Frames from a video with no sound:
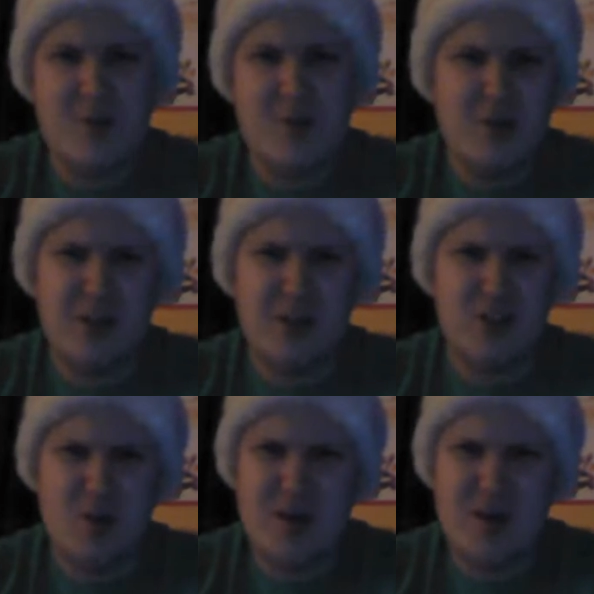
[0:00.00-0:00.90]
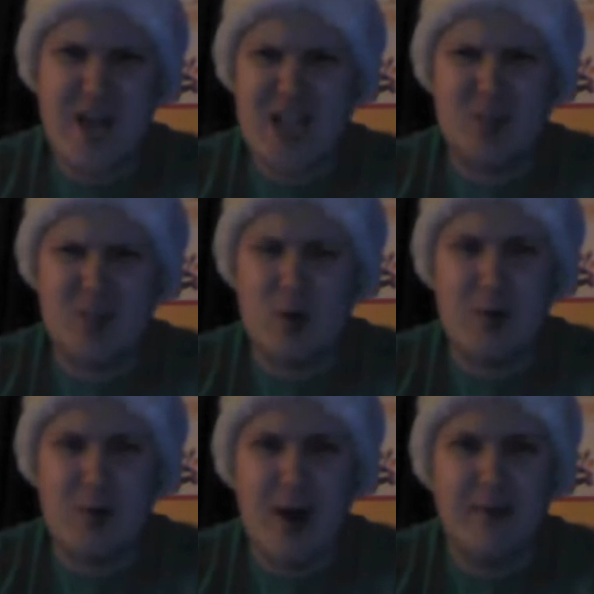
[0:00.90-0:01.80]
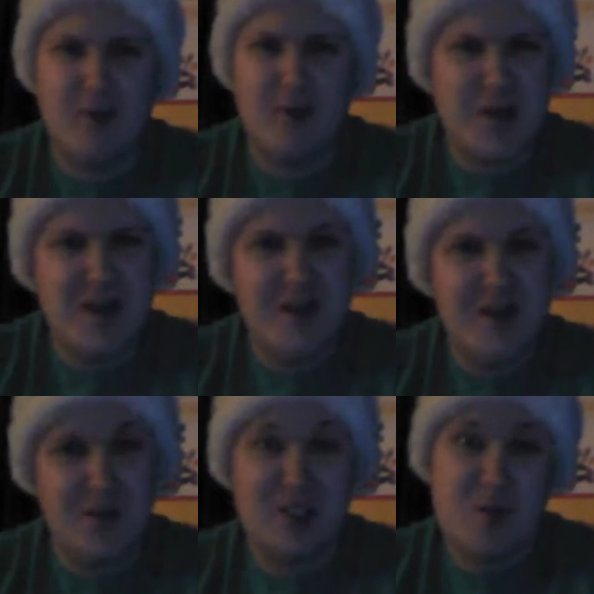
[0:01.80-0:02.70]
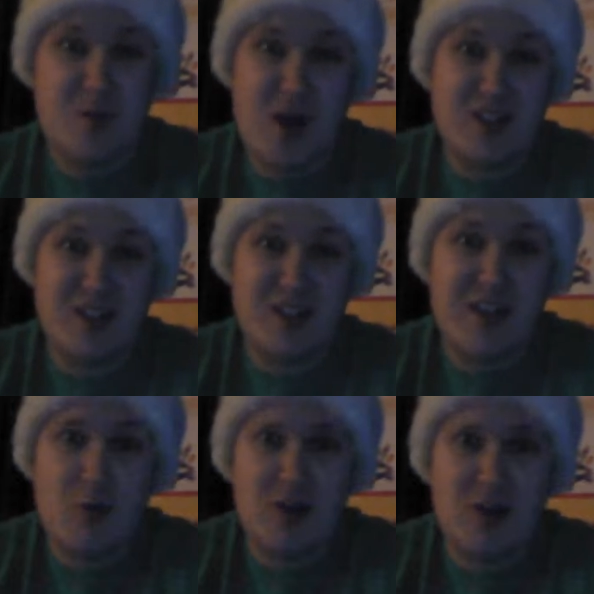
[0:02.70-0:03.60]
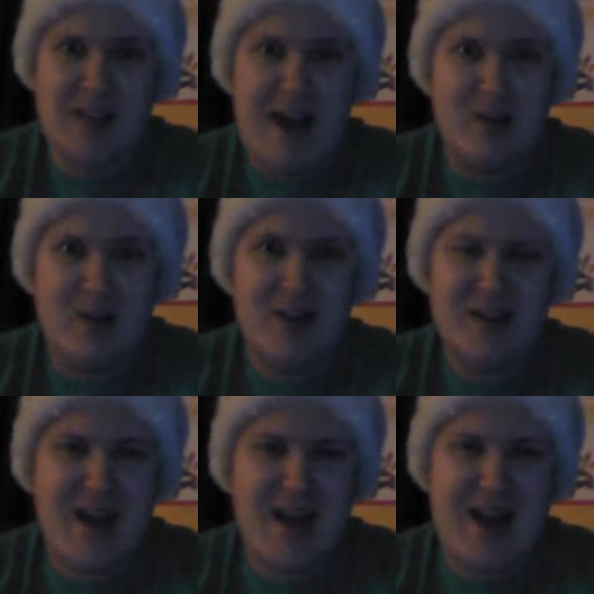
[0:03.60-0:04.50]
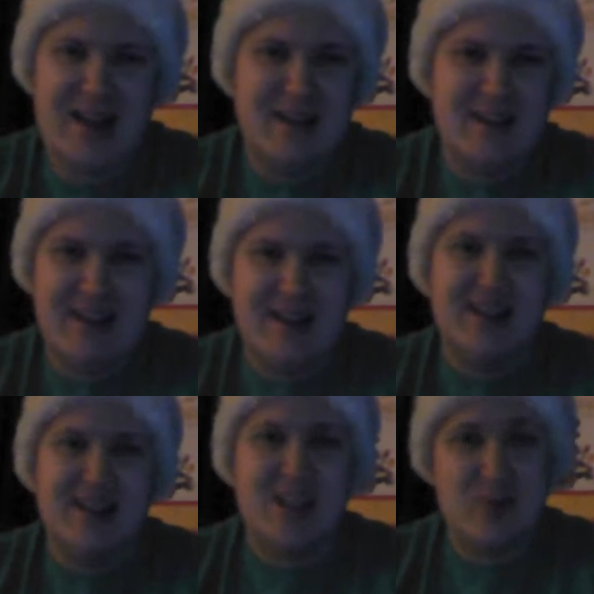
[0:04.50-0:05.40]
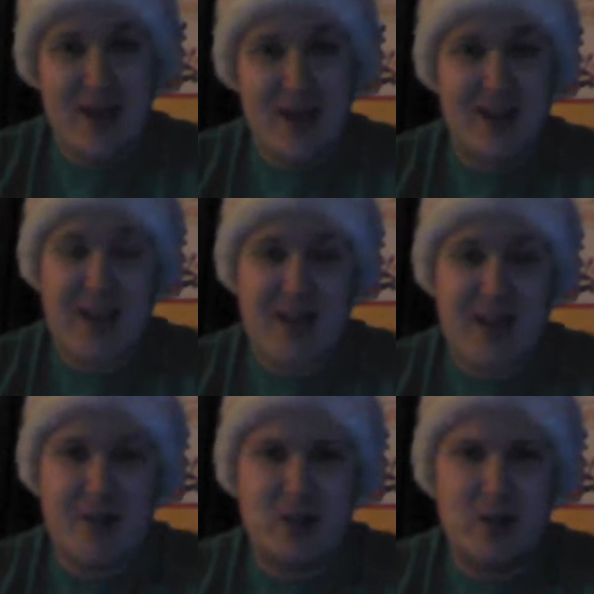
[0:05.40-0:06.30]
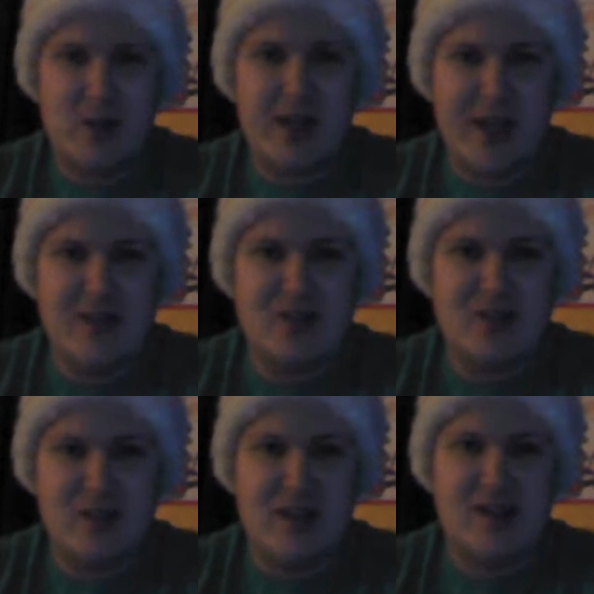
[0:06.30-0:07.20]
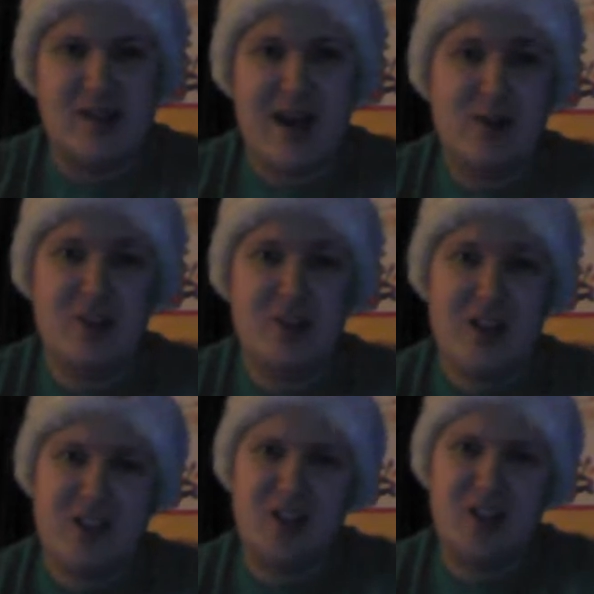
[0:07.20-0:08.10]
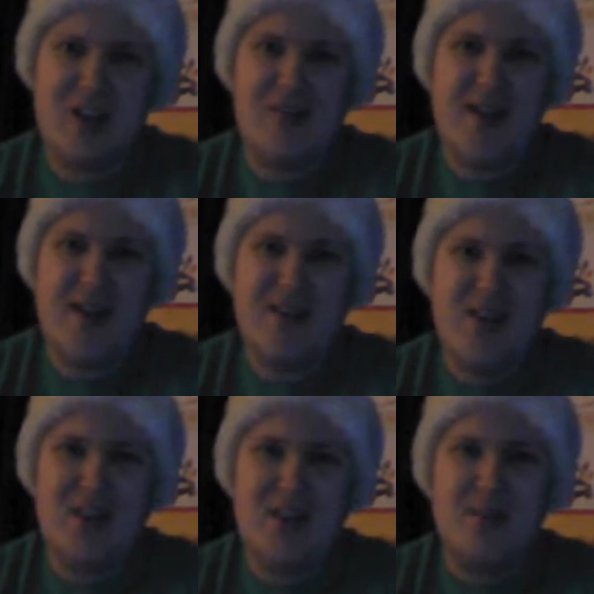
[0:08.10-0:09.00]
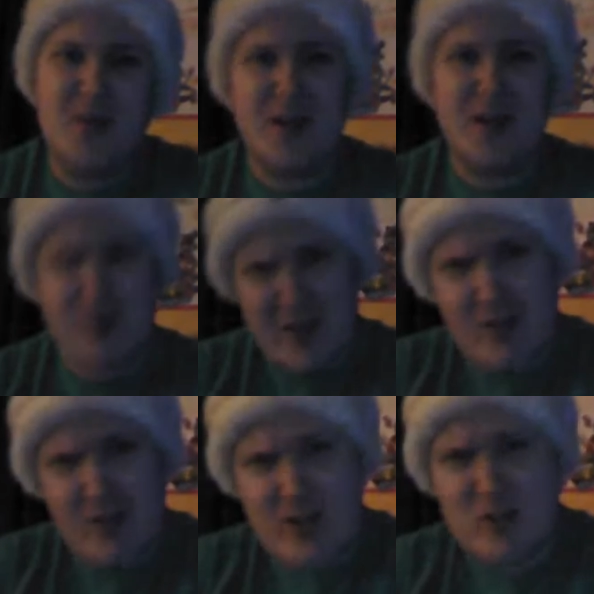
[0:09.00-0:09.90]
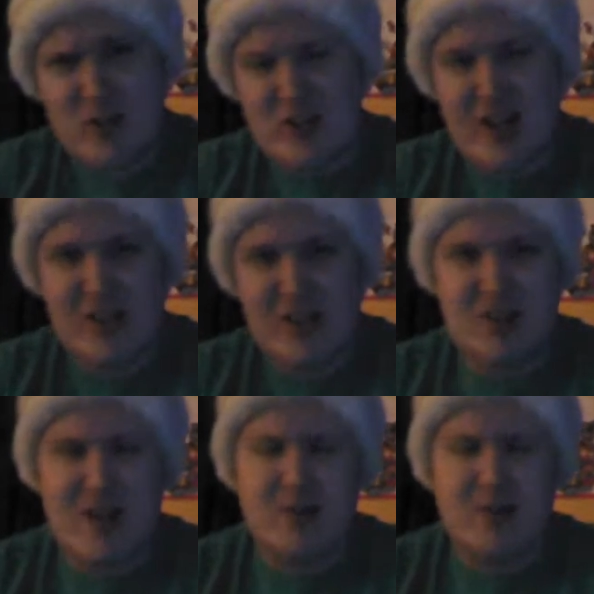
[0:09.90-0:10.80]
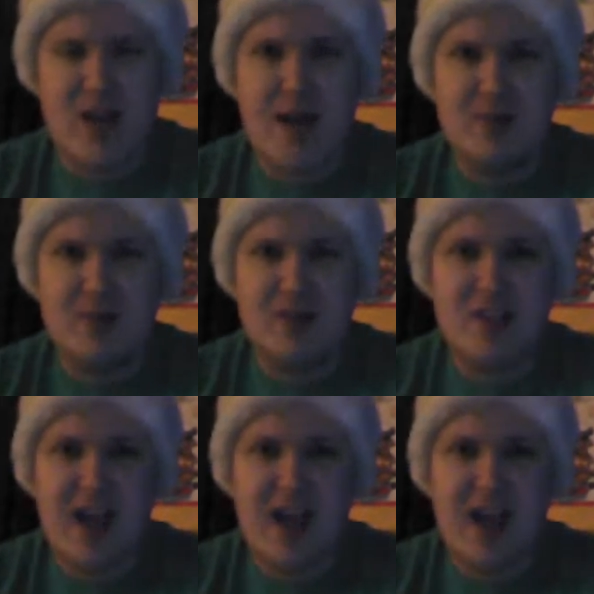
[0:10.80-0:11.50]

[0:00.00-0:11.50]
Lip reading: pretty much nobody asked for, probably, but surprisingly it worked out. Yeah, that's why, again, I'm including it on this list. I was initially offended, but rather interested at the same time to see